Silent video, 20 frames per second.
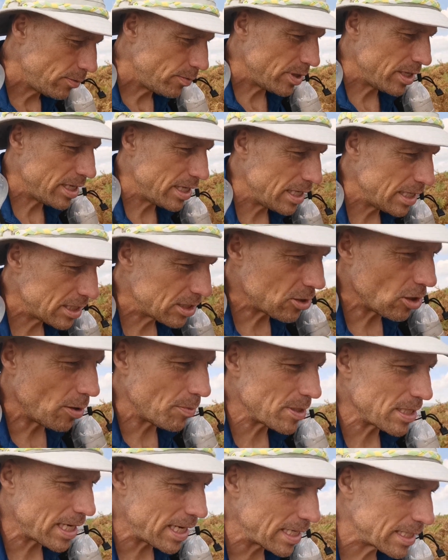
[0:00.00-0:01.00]
we
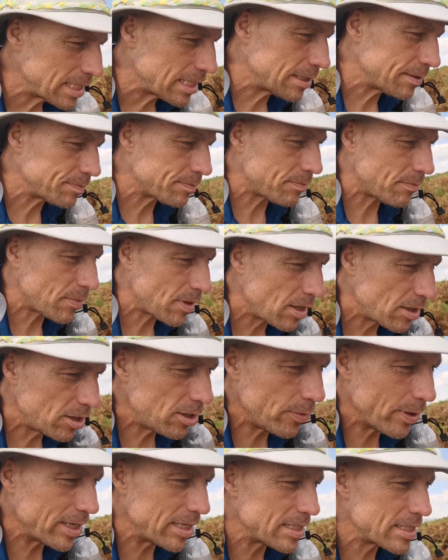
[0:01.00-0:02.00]
stopped at
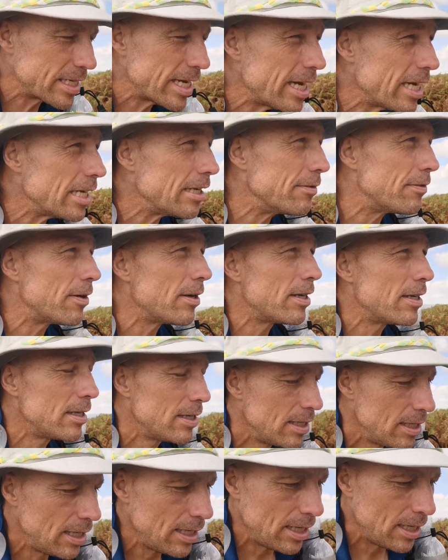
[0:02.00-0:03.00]
Llewellyn's cave.
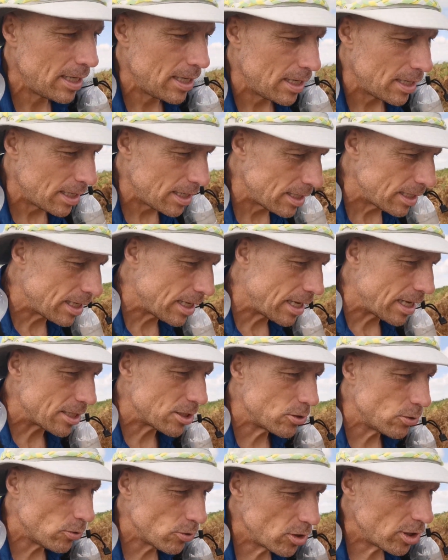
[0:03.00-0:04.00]

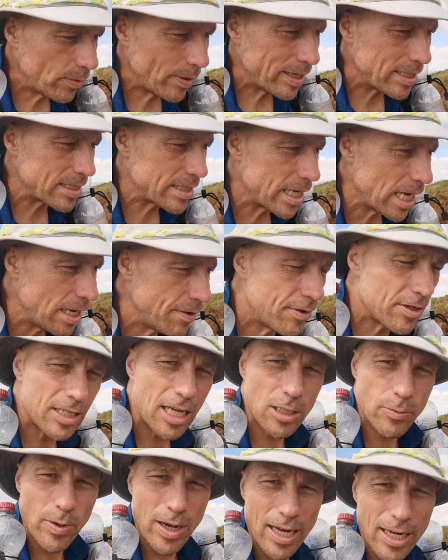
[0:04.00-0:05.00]
It's called Llewellyn's cave because
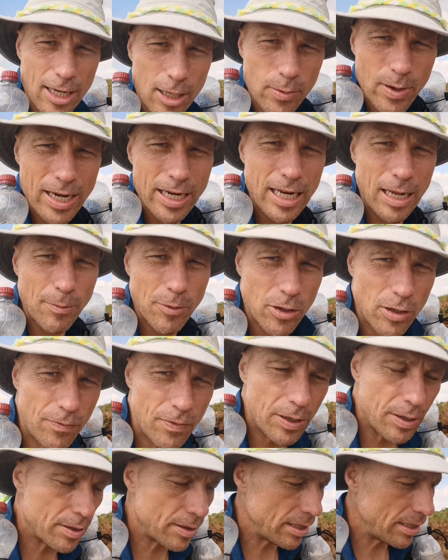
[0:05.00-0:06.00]
that's where Llewellyn ap
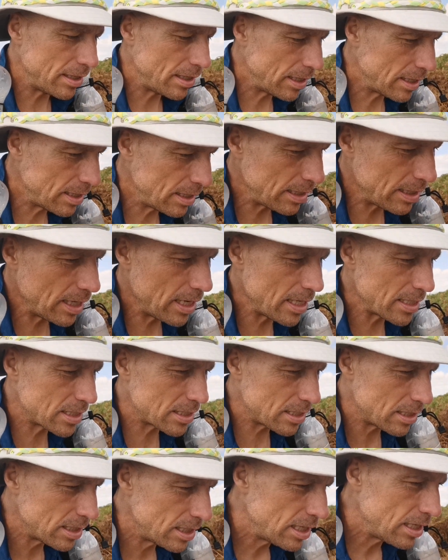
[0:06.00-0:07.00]
Gruffydd, the
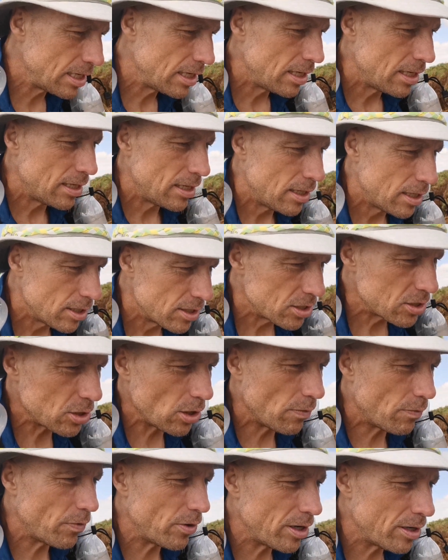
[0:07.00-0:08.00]
last
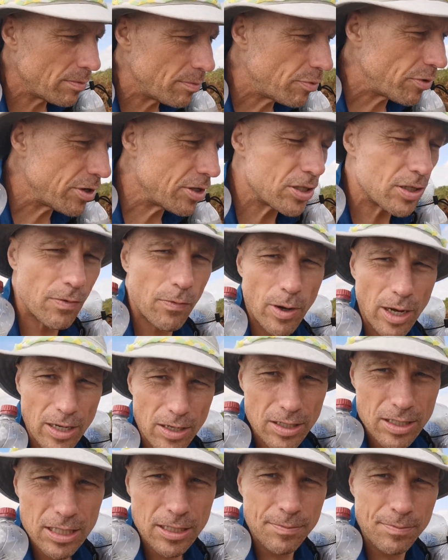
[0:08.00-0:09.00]
sovereign Prince of
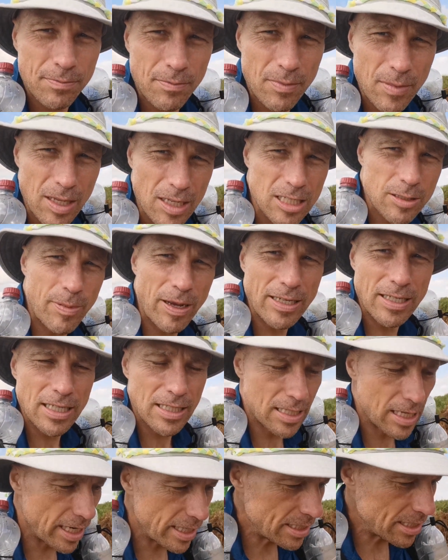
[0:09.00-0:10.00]
Wales, spent
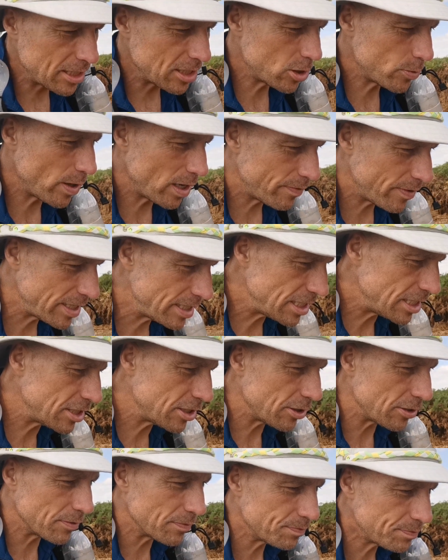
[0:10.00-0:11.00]
his night in
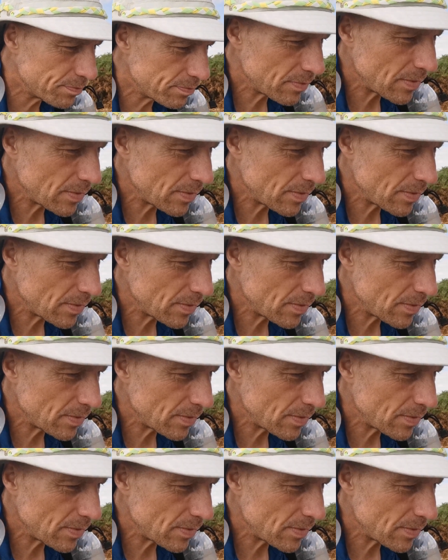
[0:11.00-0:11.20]
1282.